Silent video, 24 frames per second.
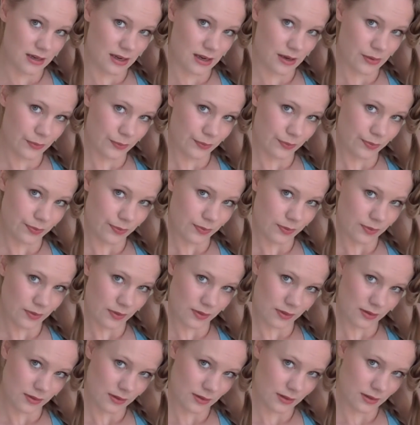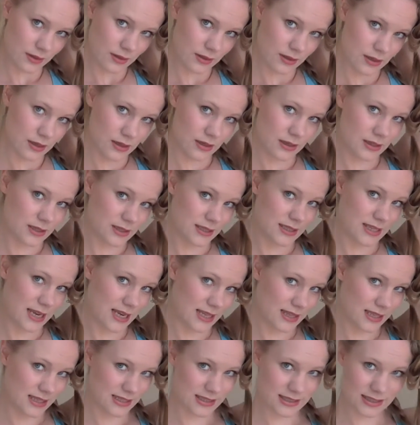Now,
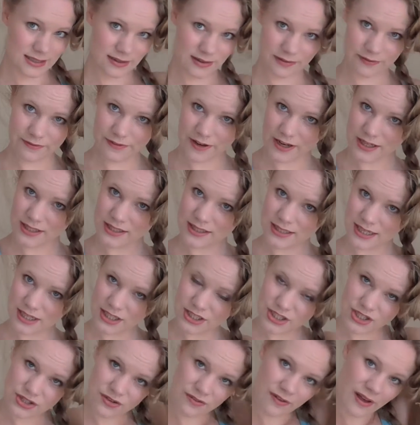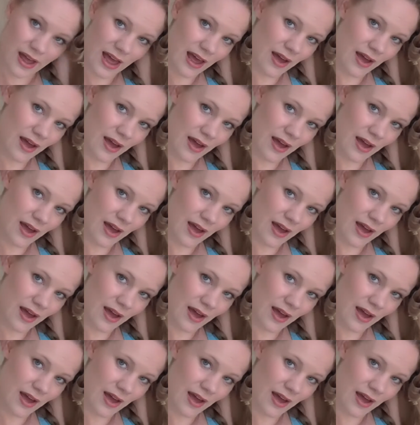take this first section of